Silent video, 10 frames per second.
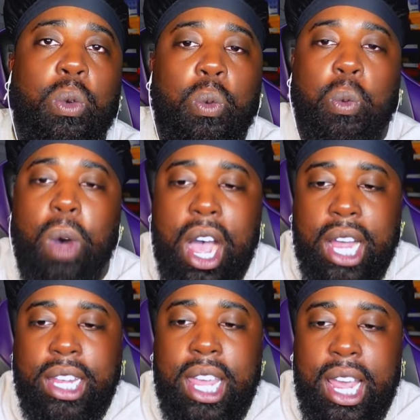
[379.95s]

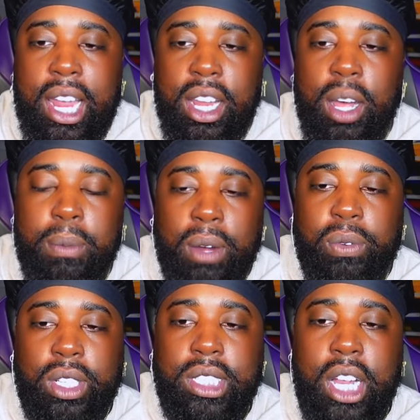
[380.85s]
Why can't a
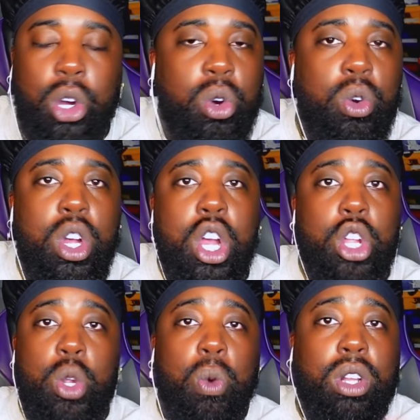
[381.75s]
motherfucker say, oh,
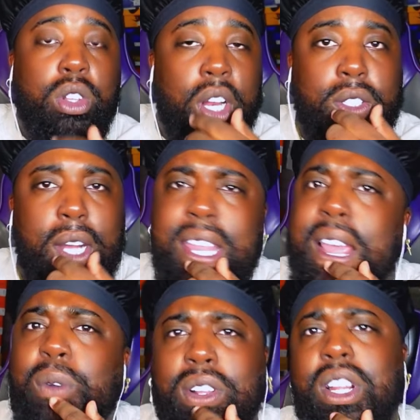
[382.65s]
you worked on that track? Yeah, I
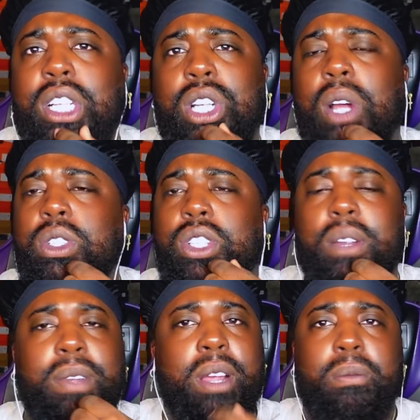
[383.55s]
worked on that track with Drake,
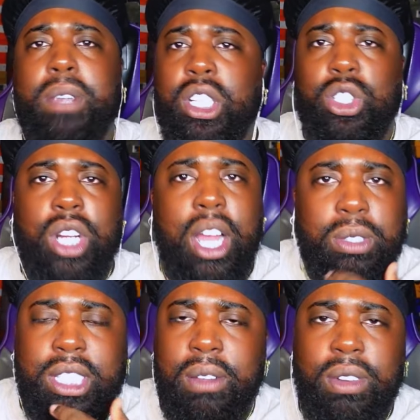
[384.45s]
man, Drake, I
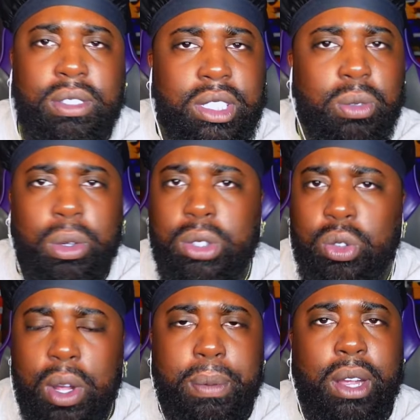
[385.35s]
was giving him, we was
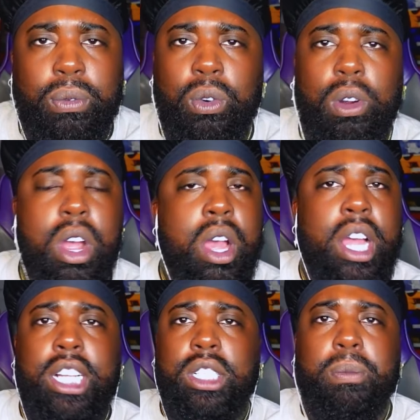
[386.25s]
going back and forth.
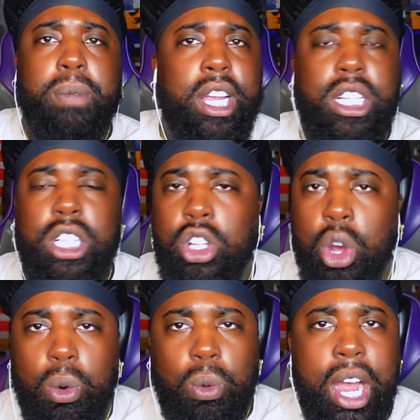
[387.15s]
He's a
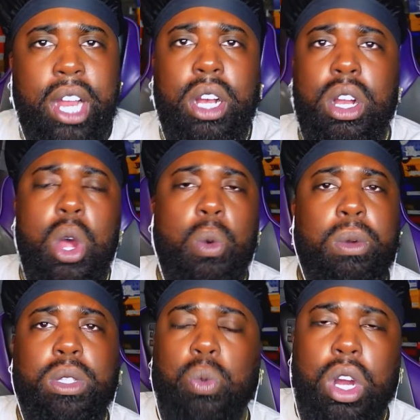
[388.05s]
dope writer. We
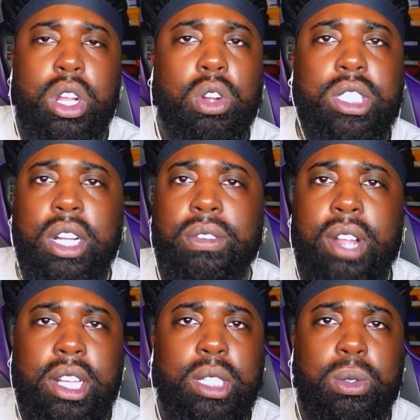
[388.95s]
was working on stuff like this.